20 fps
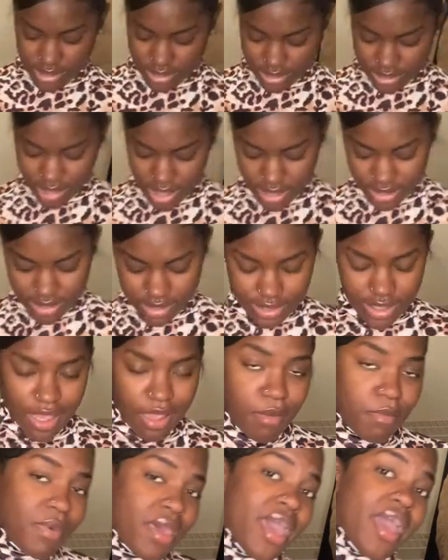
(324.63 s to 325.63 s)
is not the
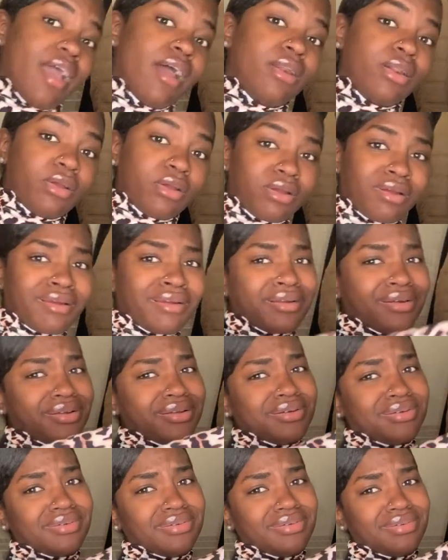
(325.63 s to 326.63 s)
same pattern.
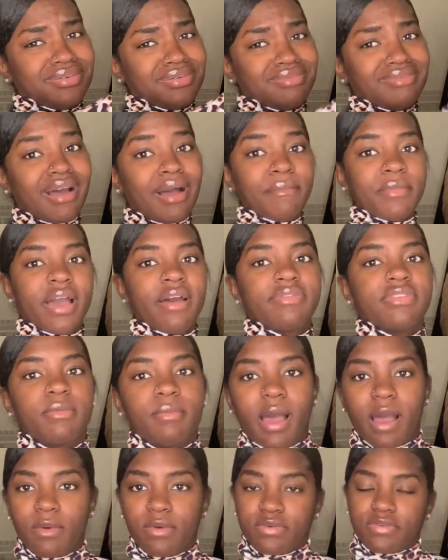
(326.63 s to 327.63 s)
I'm gonna have to
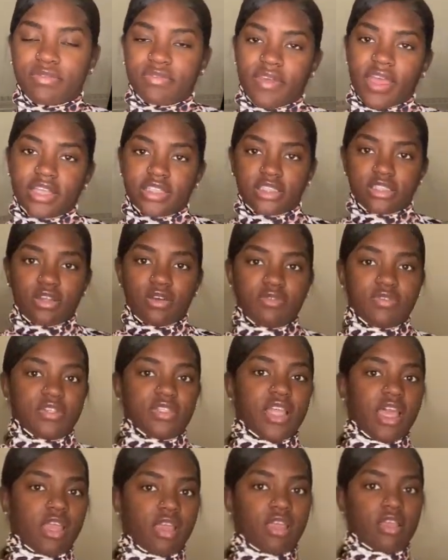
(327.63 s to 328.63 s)
buy one for Fashion Nova,
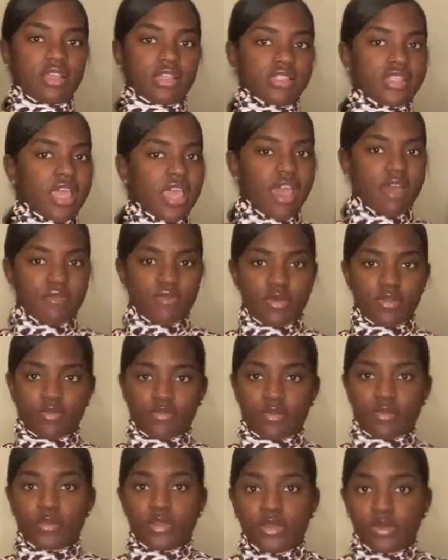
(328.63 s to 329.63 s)
like, because they have one
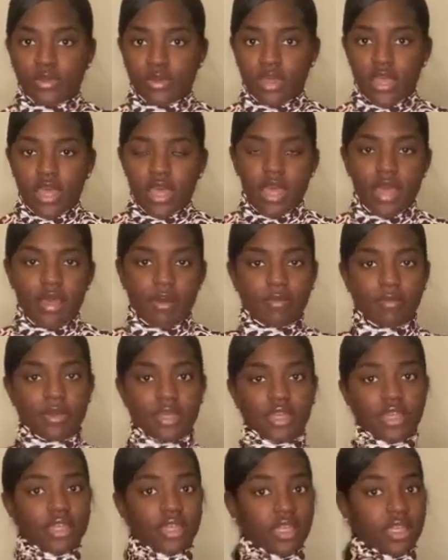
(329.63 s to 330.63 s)
for real.
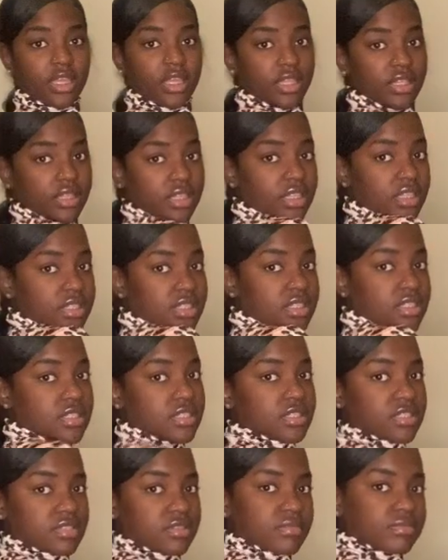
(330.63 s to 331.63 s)
But this is,
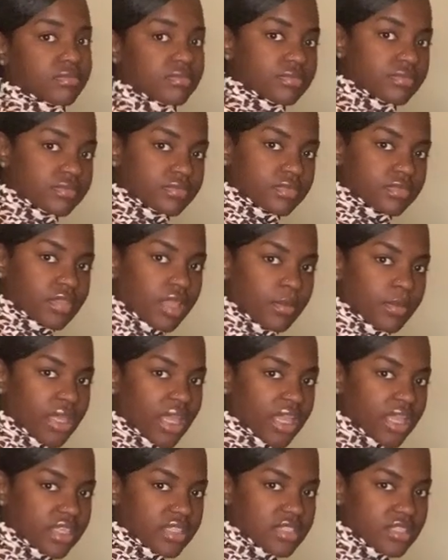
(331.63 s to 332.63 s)
I mean, I
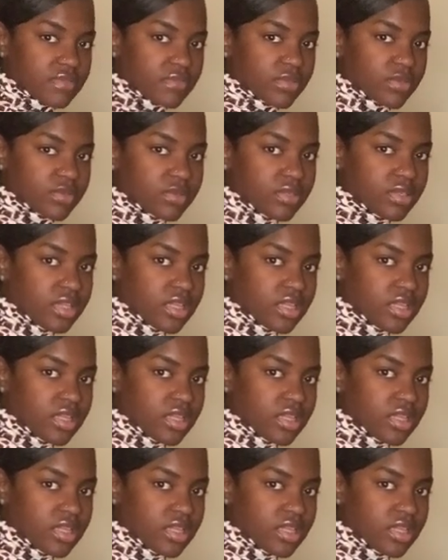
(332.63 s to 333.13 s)
guess if you,